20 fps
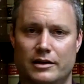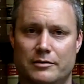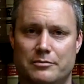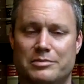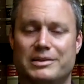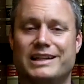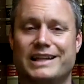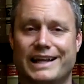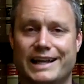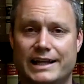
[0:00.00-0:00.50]

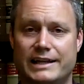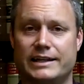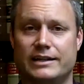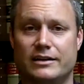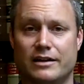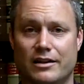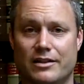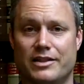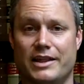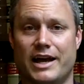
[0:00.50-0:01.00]
planning
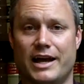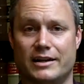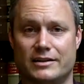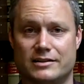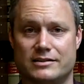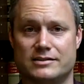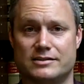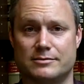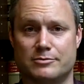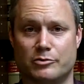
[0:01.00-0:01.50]
on that
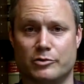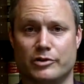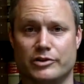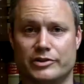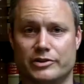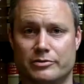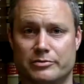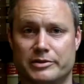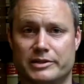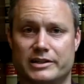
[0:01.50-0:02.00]
to support
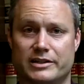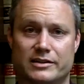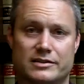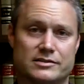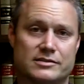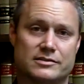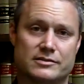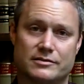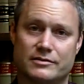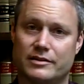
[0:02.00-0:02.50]
you,
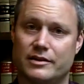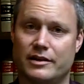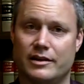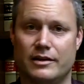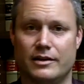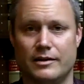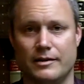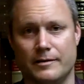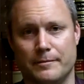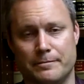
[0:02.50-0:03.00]
because
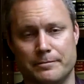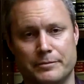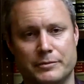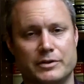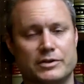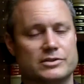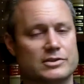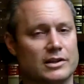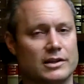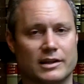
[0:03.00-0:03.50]

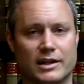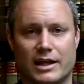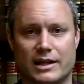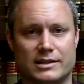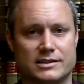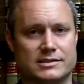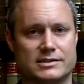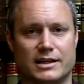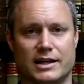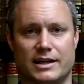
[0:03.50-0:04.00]
there's a lot
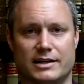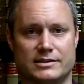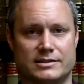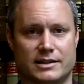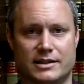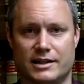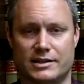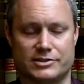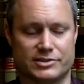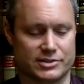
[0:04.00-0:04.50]
of signs
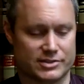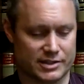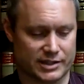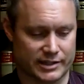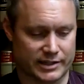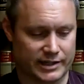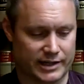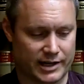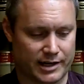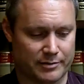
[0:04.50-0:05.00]
that that's just not
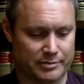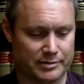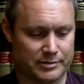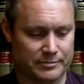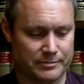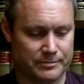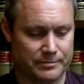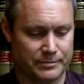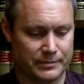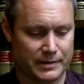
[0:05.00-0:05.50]
going to happen.
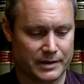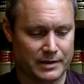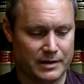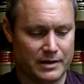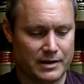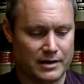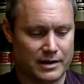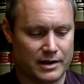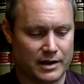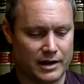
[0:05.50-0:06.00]

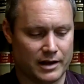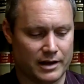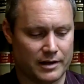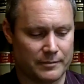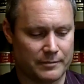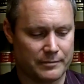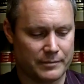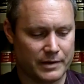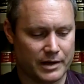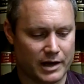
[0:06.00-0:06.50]

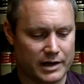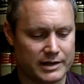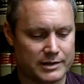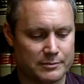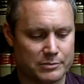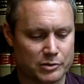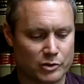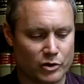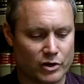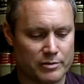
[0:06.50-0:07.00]

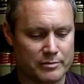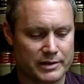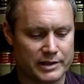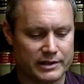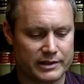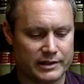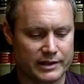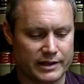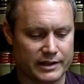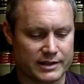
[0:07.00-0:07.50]

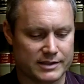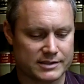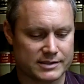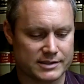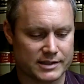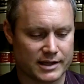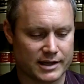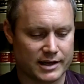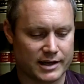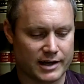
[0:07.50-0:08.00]
Unemployment is
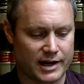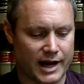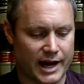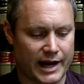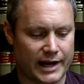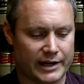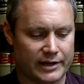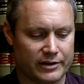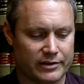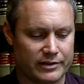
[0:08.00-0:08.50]

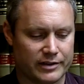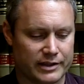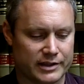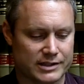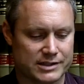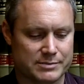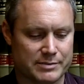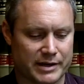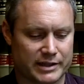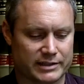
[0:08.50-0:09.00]
higher than
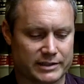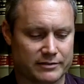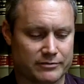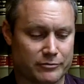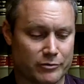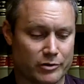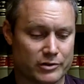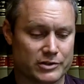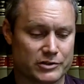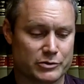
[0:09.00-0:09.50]
expected,
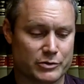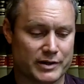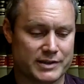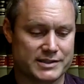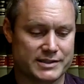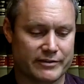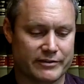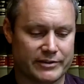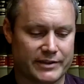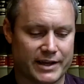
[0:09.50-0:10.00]

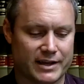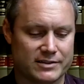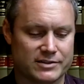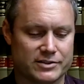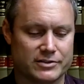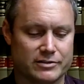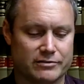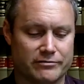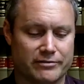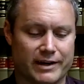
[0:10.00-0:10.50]

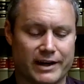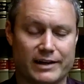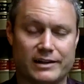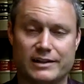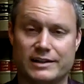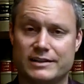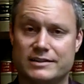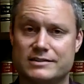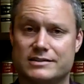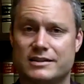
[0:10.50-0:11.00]
427,000 new
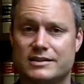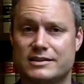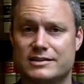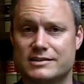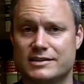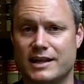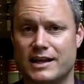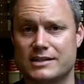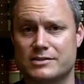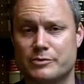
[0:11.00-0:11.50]
filings in
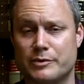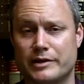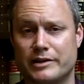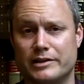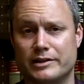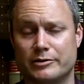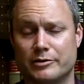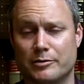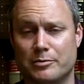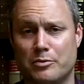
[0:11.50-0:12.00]
this last
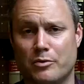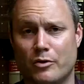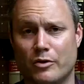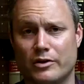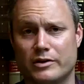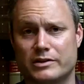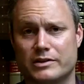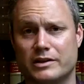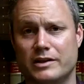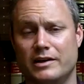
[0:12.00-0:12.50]
weekly
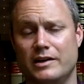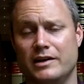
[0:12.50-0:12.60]
report.